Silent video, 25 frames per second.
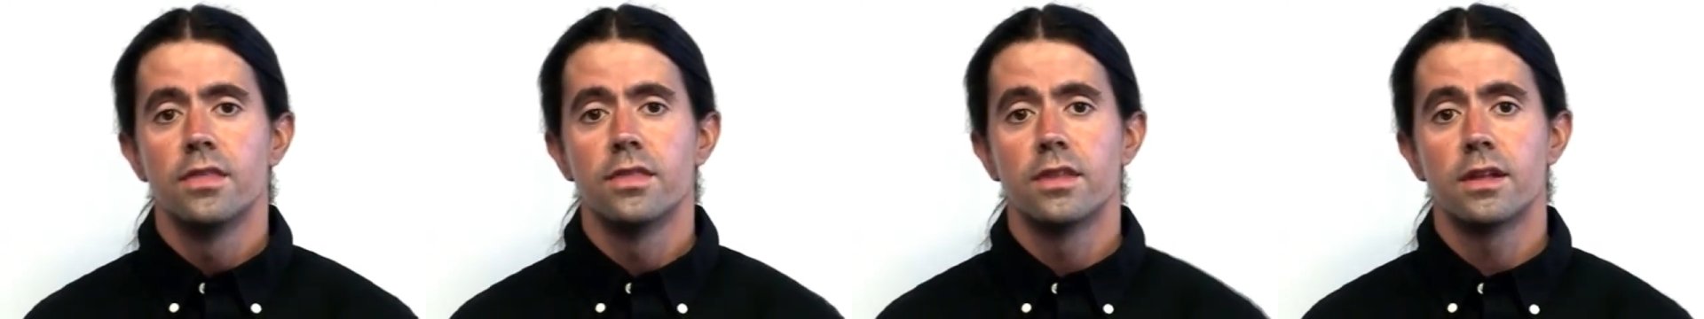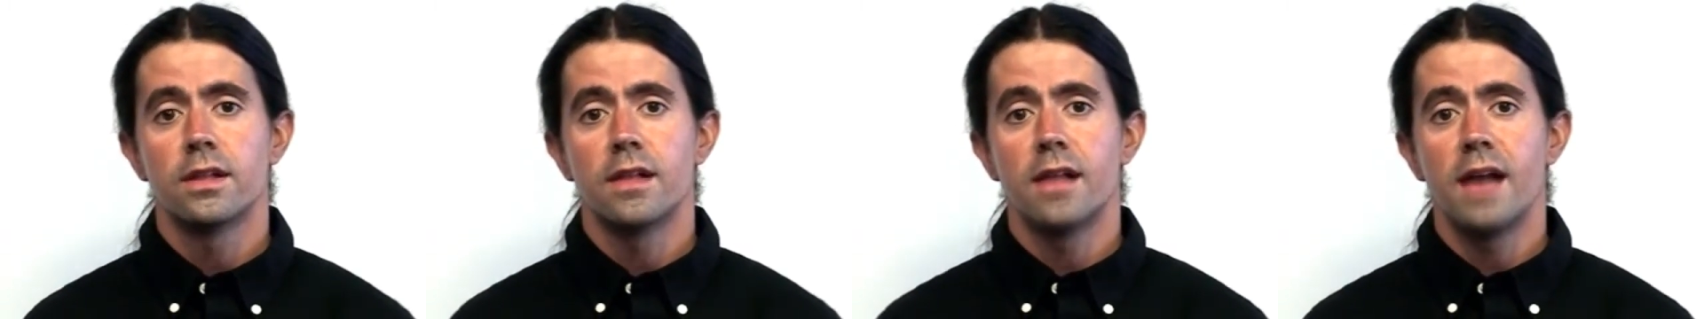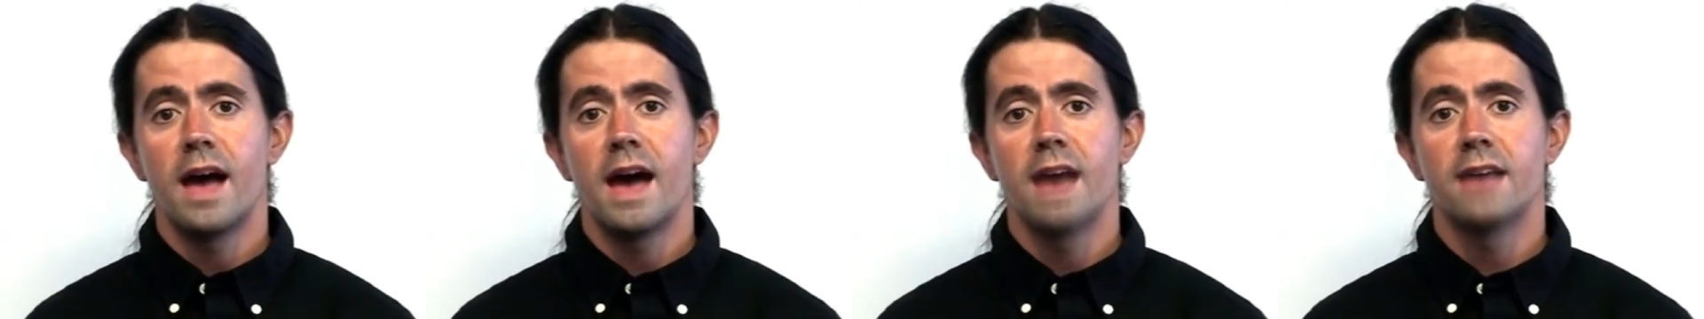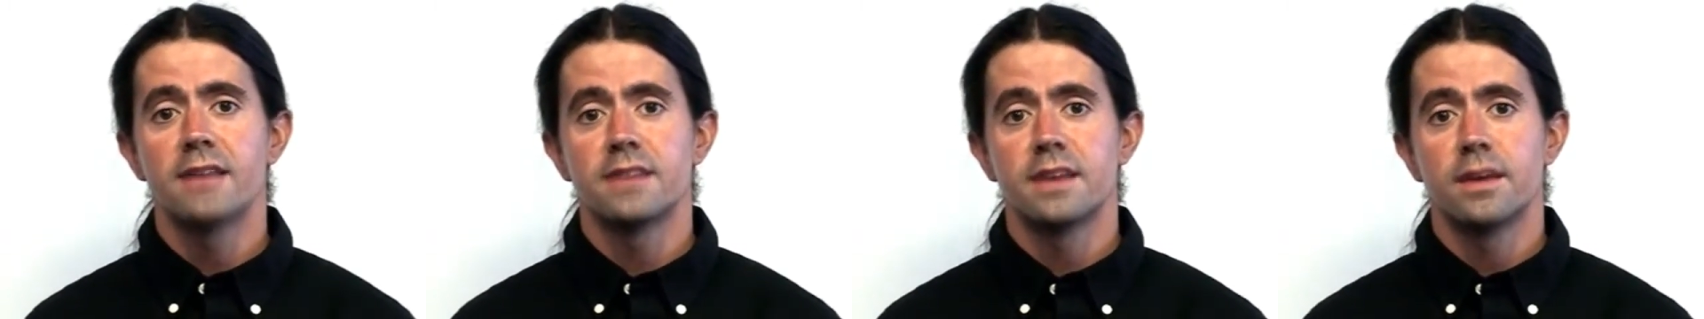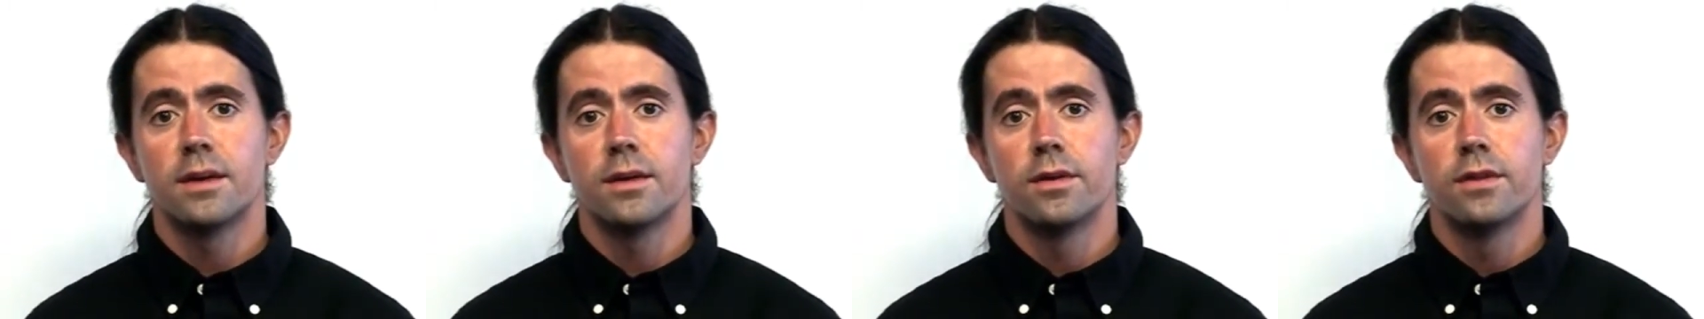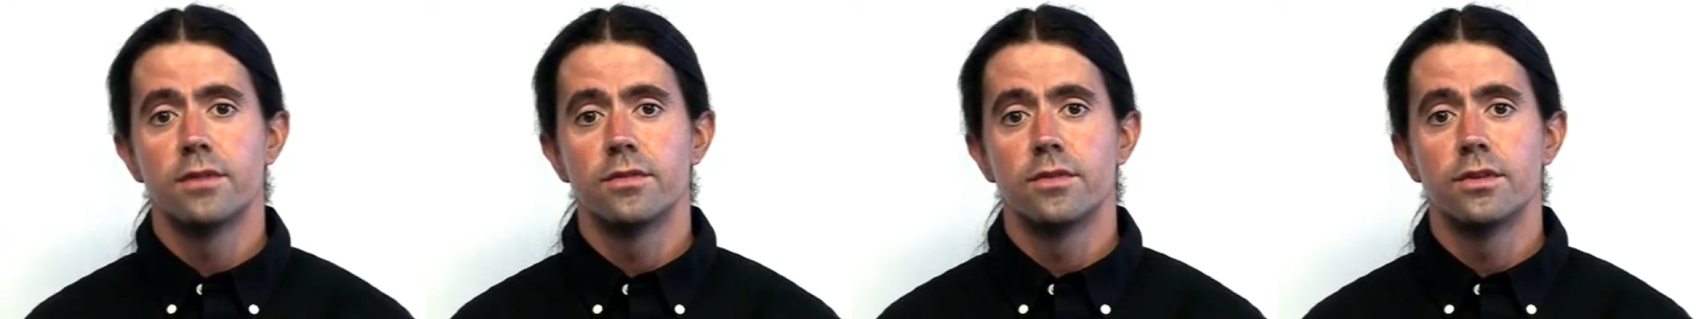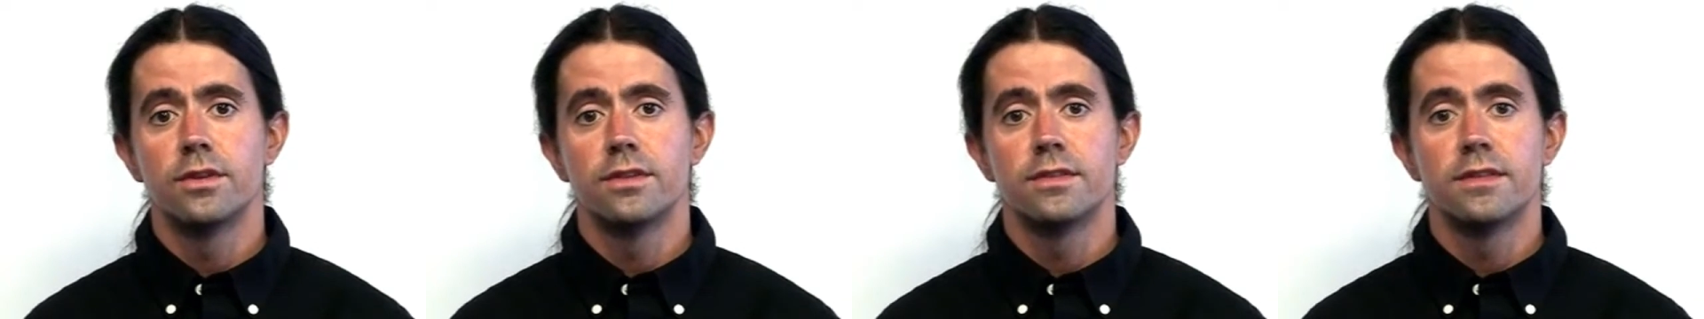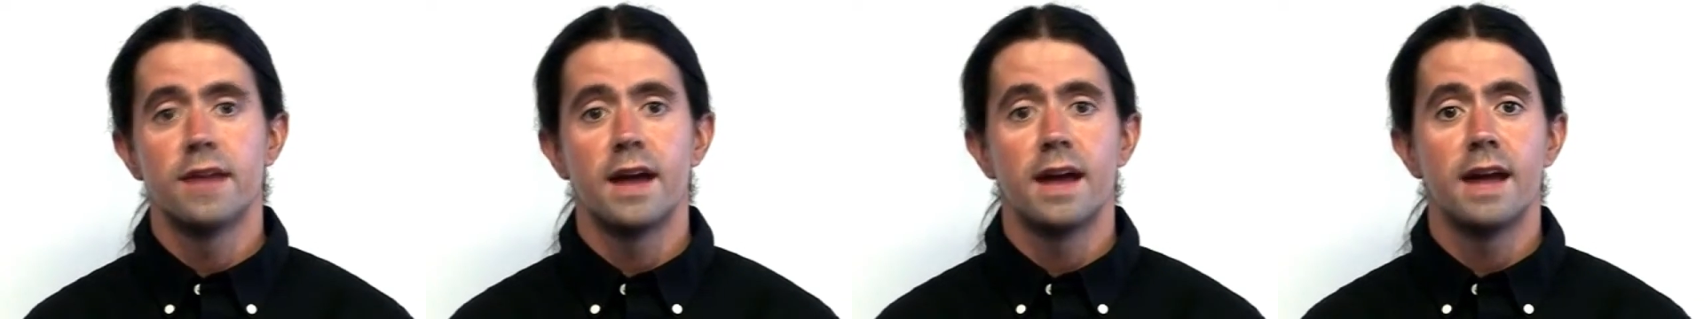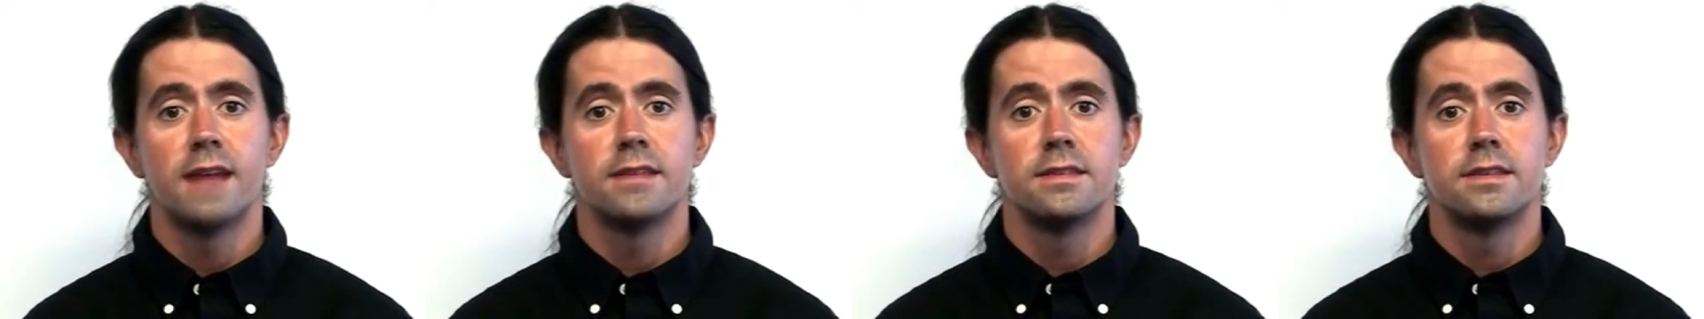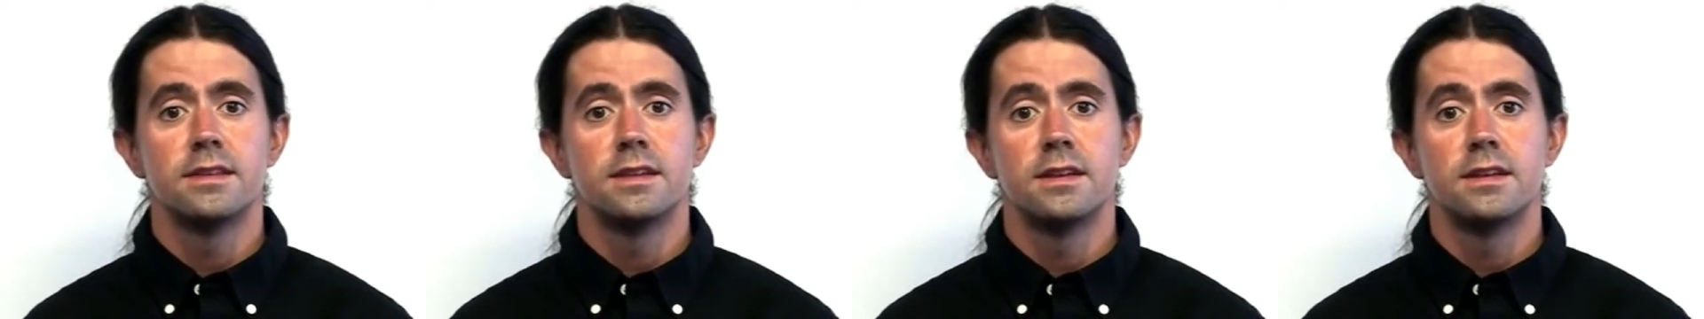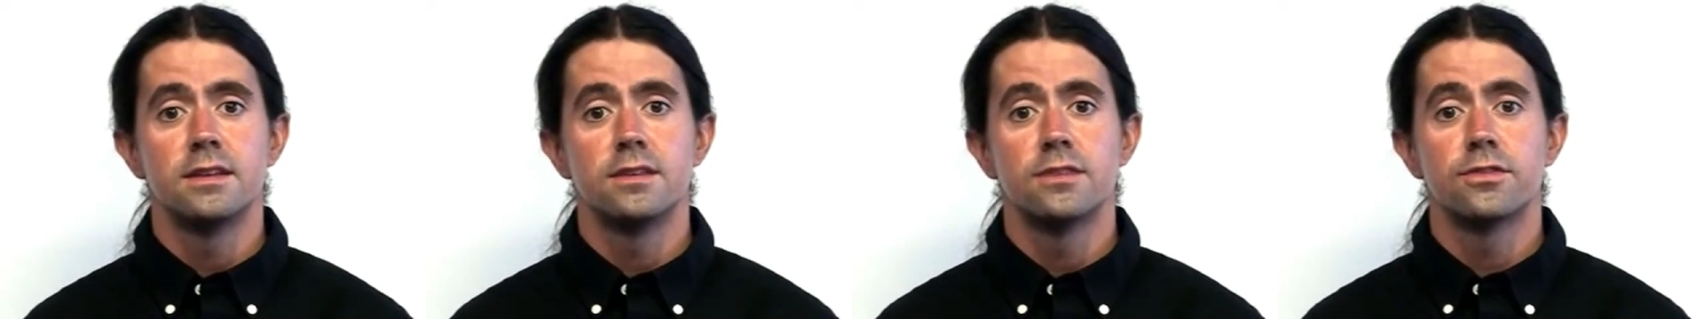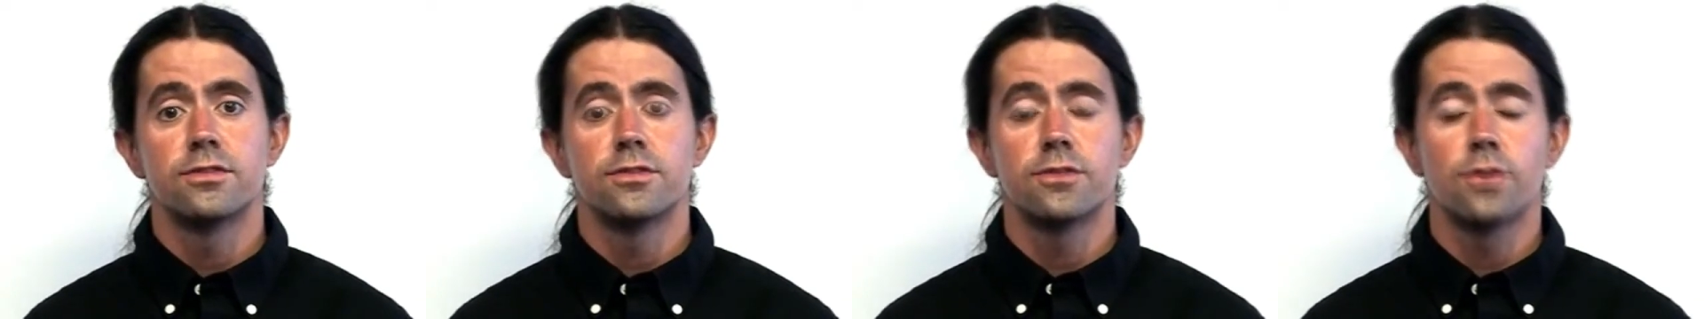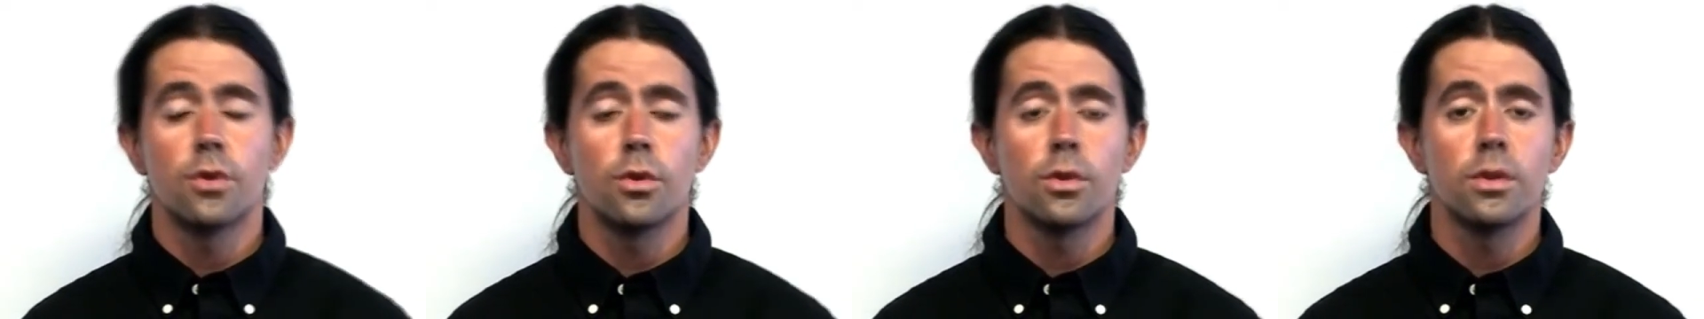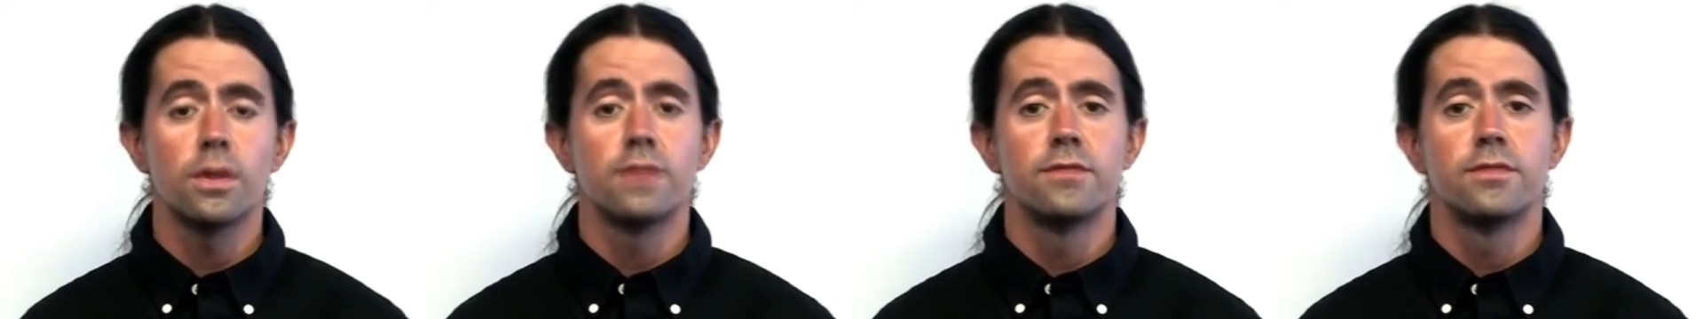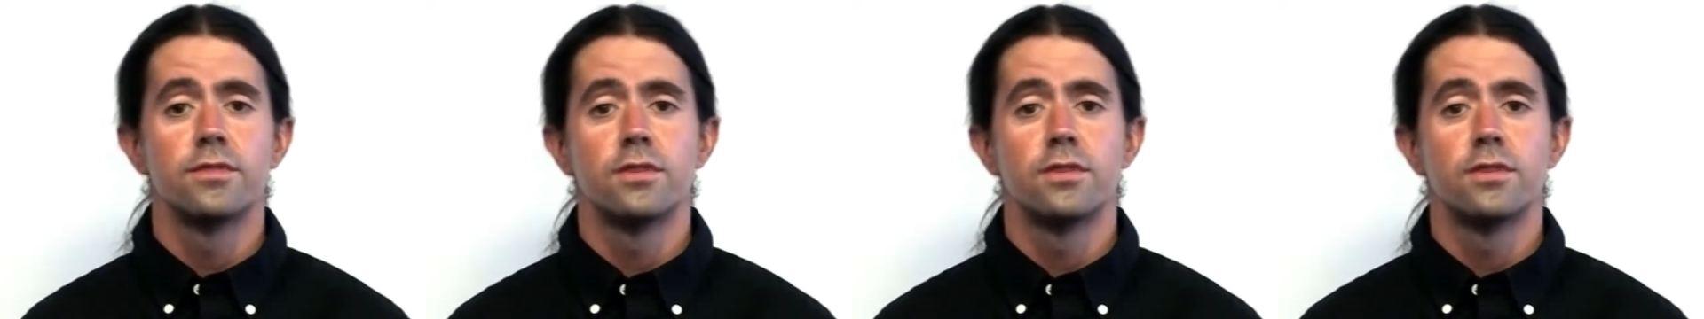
The class, however, is not intended solely